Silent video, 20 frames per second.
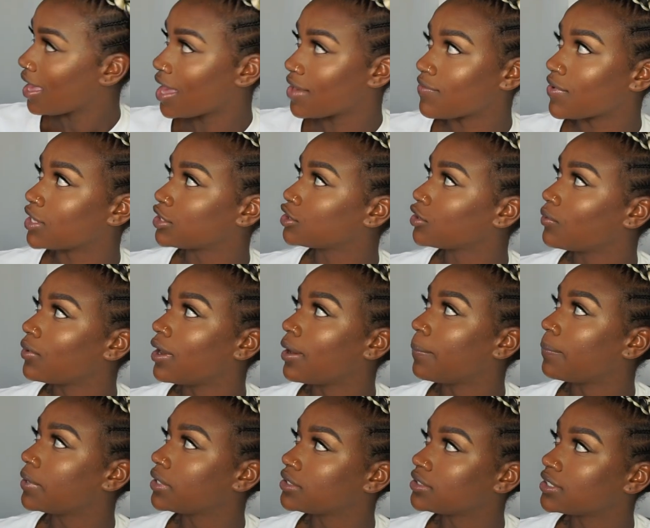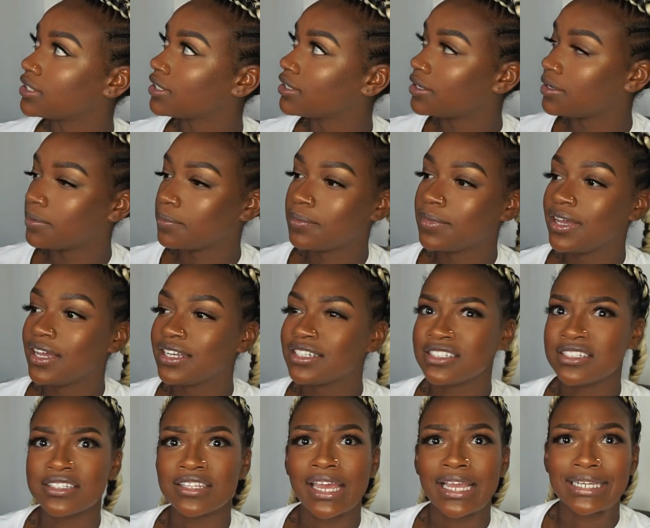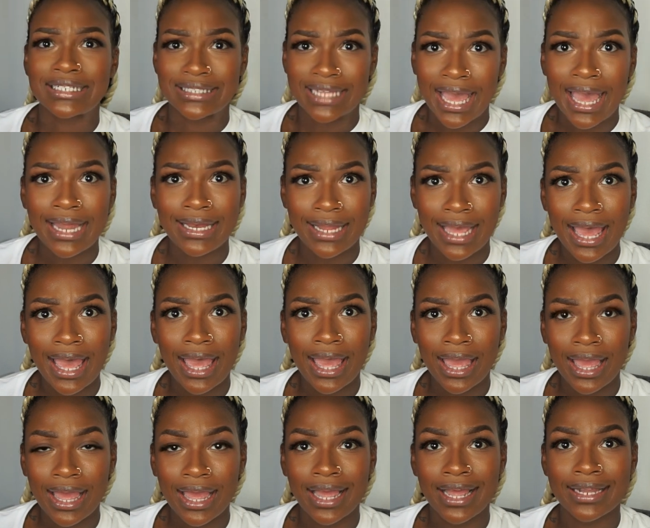If I show her a picture of him, she's like, Dada?